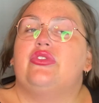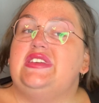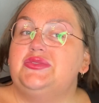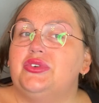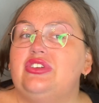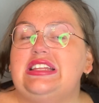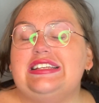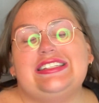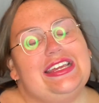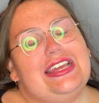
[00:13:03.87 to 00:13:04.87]
These were
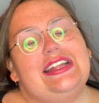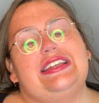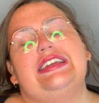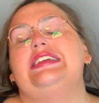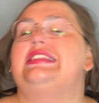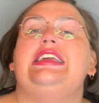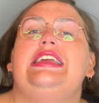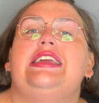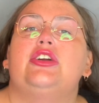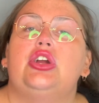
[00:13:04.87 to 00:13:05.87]
released in
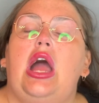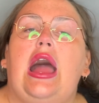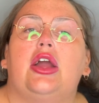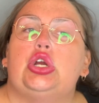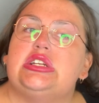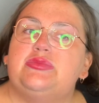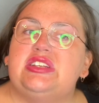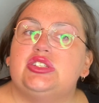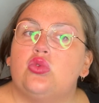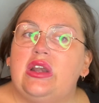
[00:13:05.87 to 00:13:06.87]
the
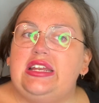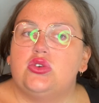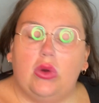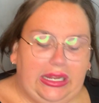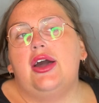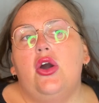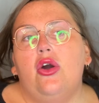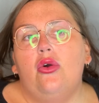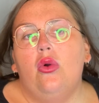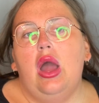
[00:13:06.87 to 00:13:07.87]
Christmas 2020.
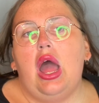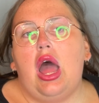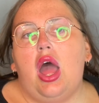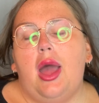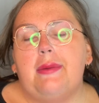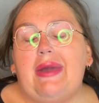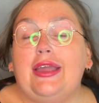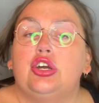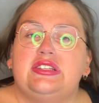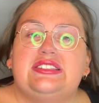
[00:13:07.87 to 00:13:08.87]
So I
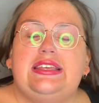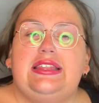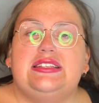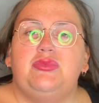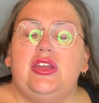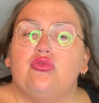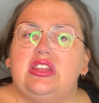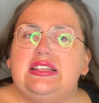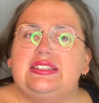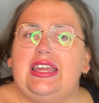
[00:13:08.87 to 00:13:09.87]
could see these being
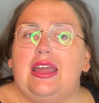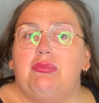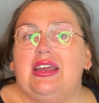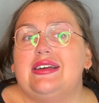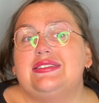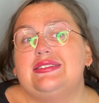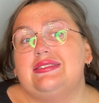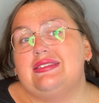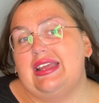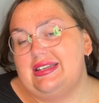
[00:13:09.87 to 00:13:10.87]
released again because
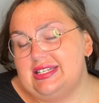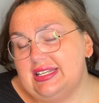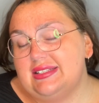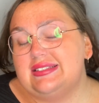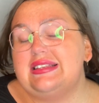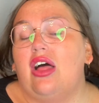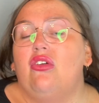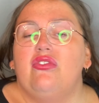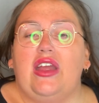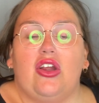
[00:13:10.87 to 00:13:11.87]
they did sell
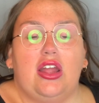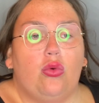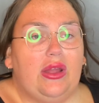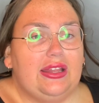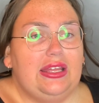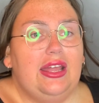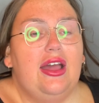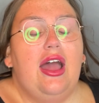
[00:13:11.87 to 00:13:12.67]
very quickly.